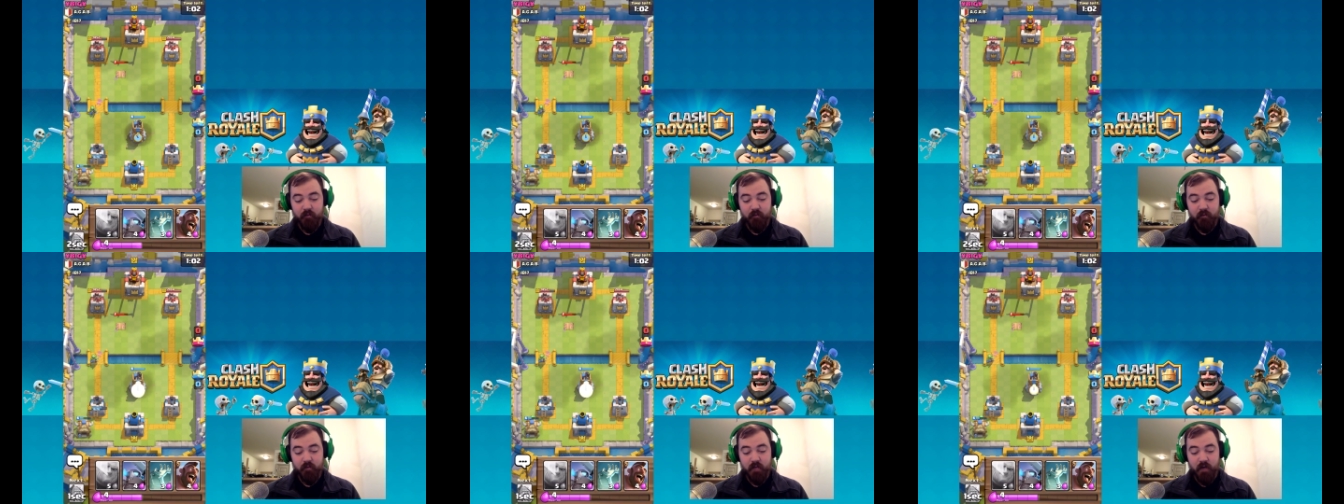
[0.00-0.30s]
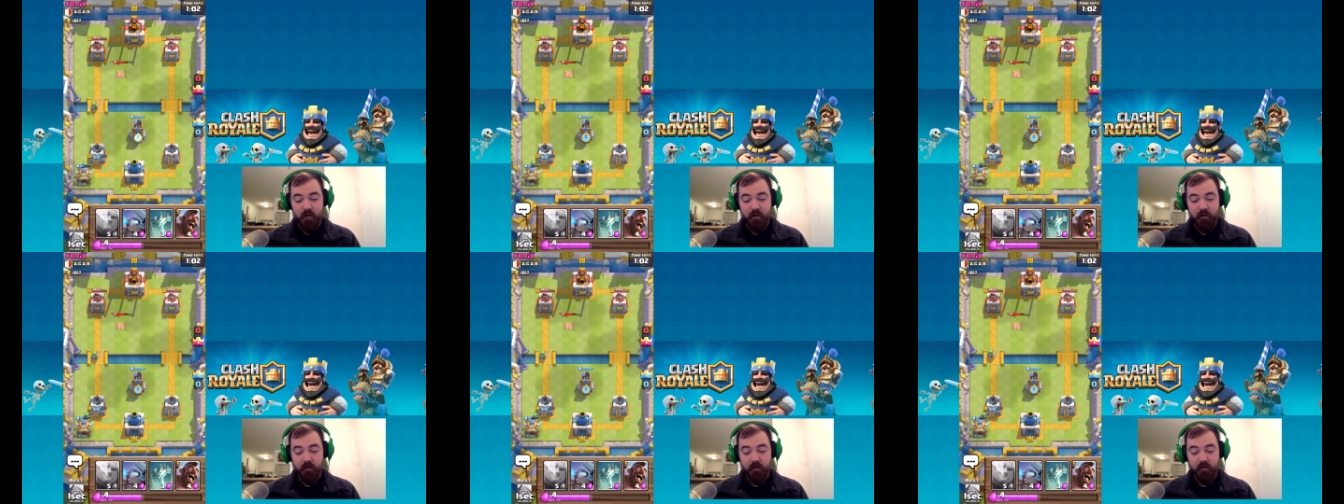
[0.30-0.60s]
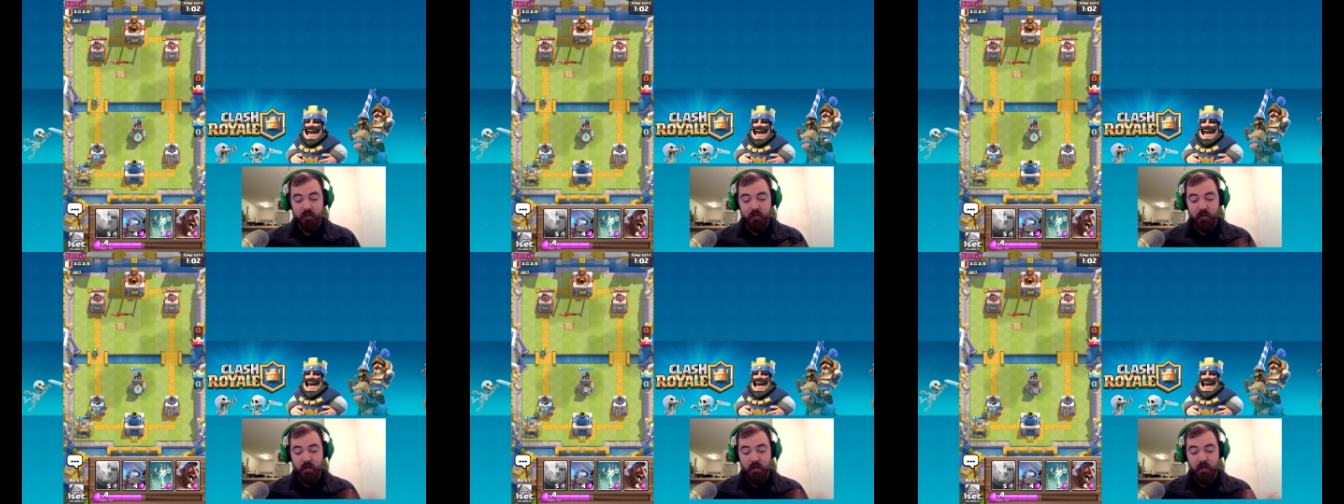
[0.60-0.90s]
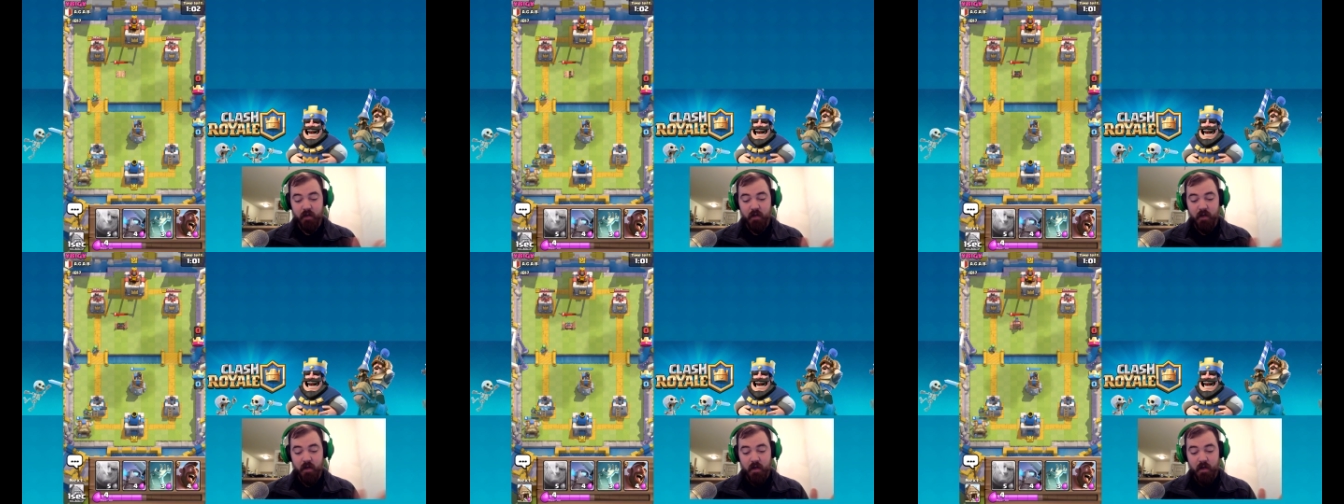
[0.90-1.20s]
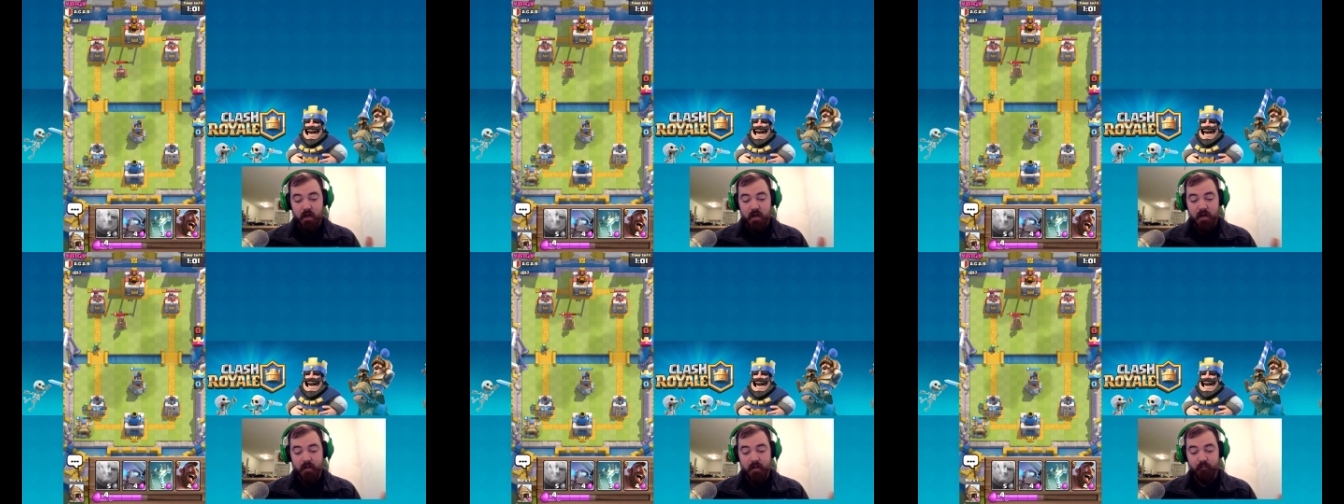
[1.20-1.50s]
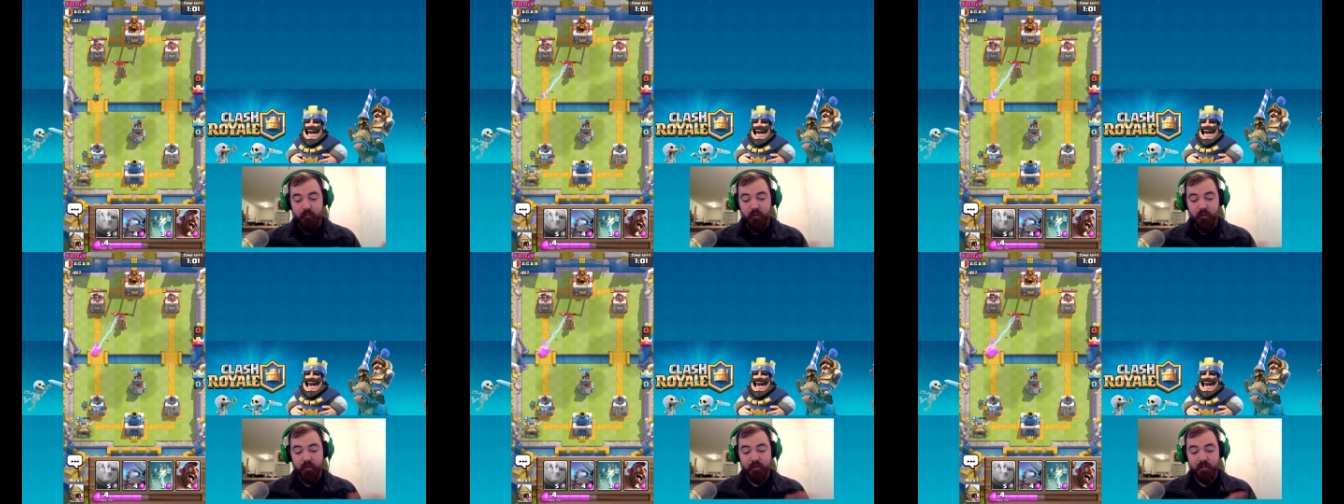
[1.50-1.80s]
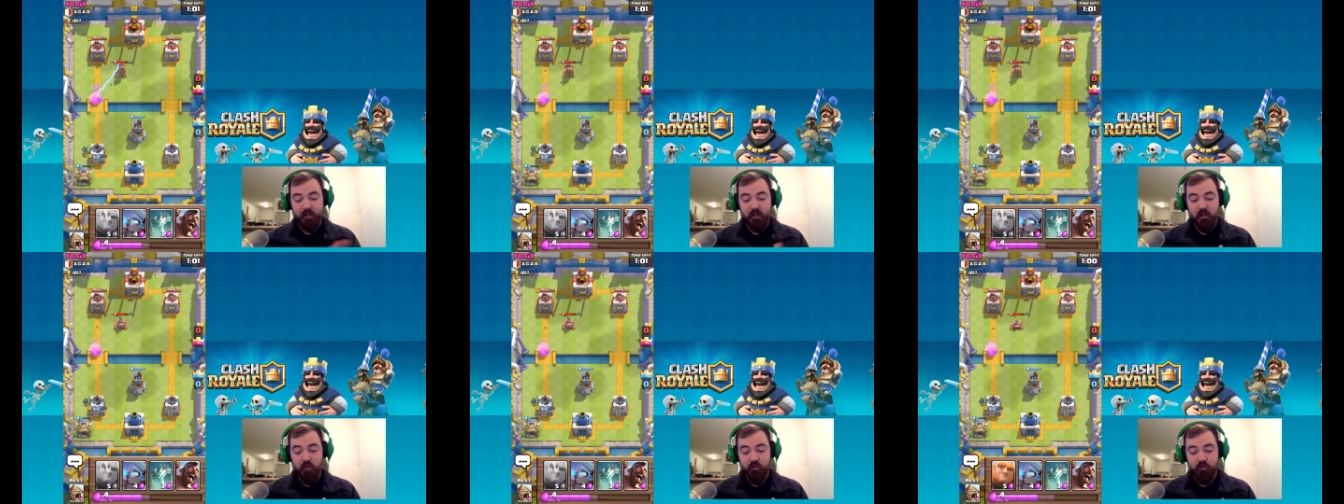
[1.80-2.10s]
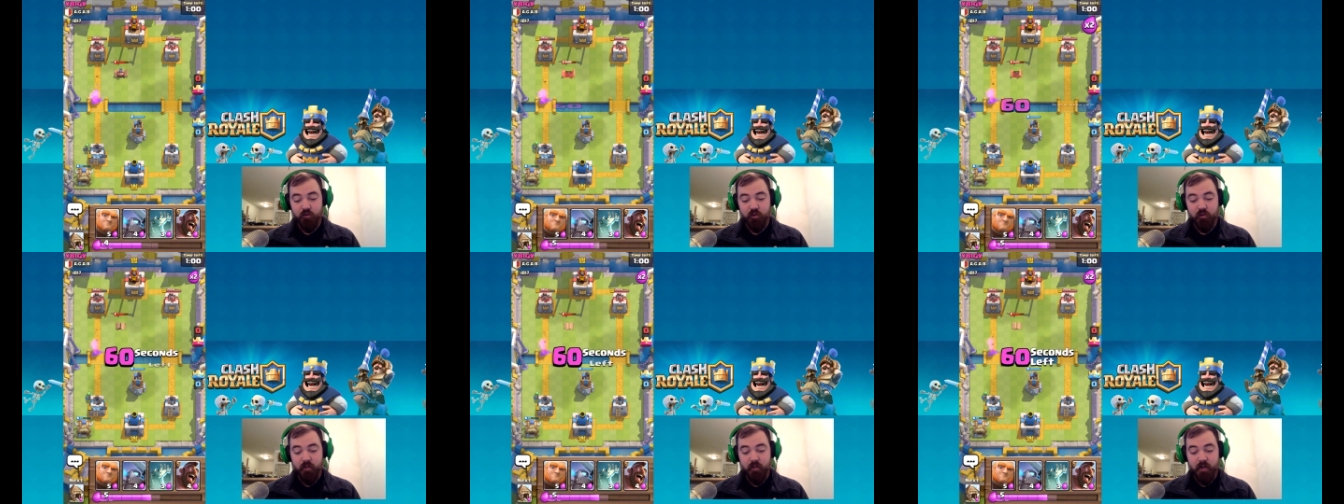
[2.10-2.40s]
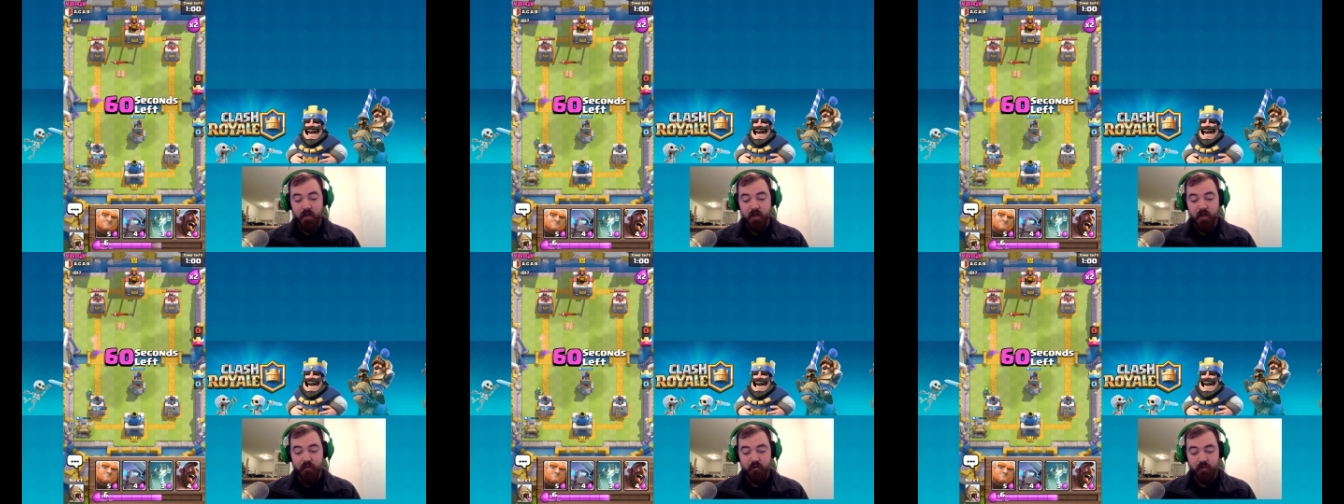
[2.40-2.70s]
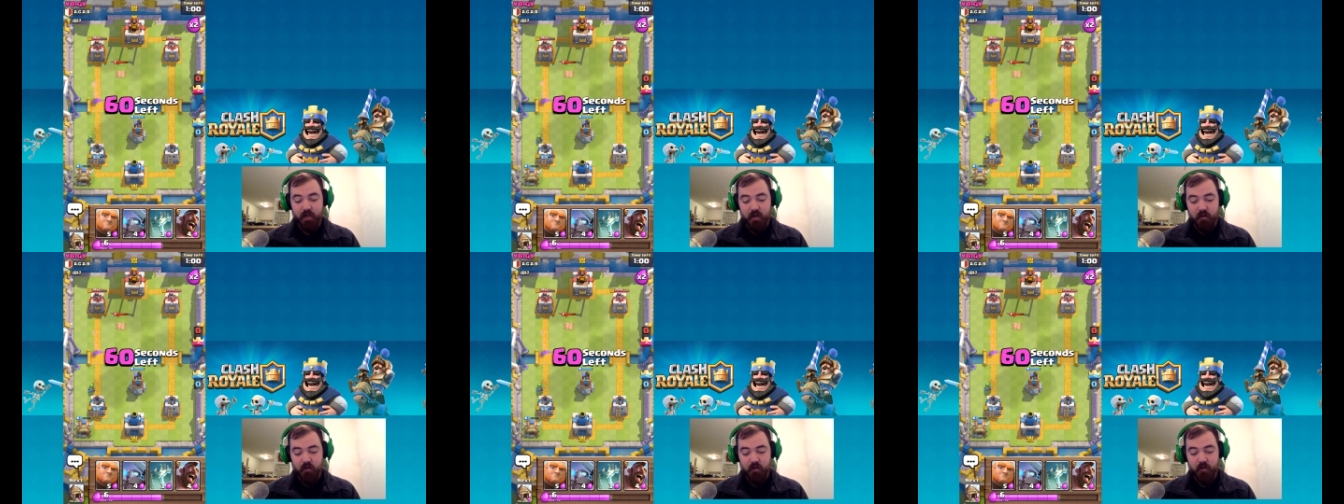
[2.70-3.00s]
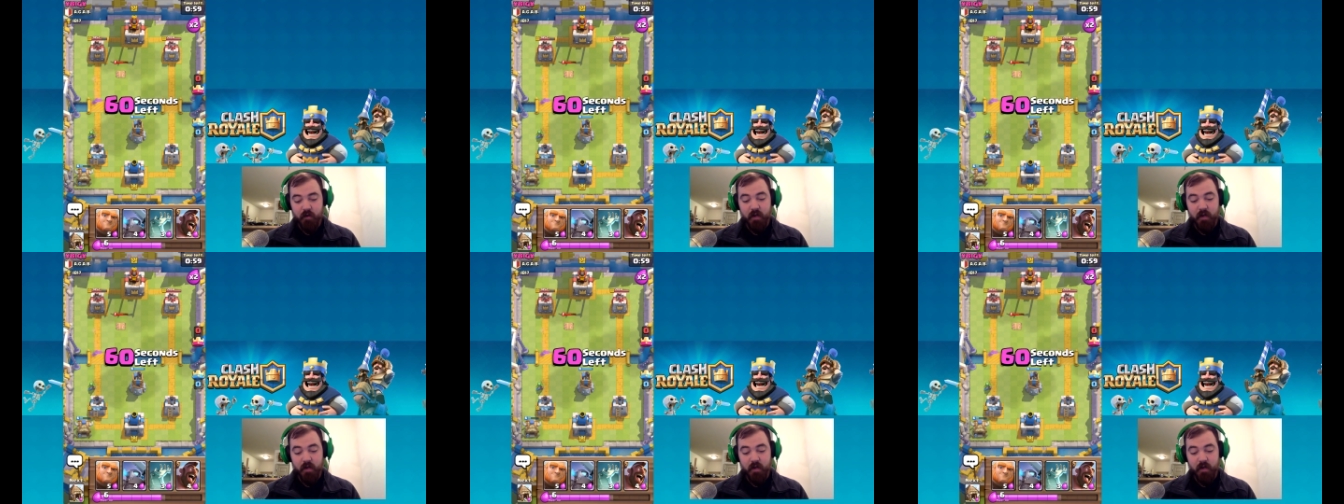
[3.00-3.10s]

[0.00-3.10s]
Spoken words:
so that way it brings it closer to my other tower